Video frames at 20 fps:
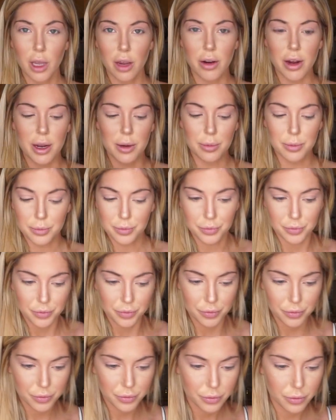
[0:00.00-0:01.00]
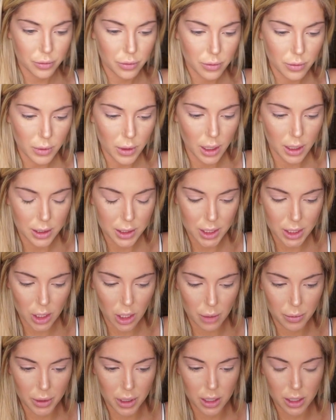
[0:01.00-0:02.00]
All right,
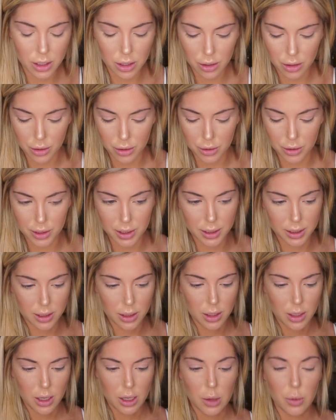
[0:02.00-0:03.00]
so I'm gonna use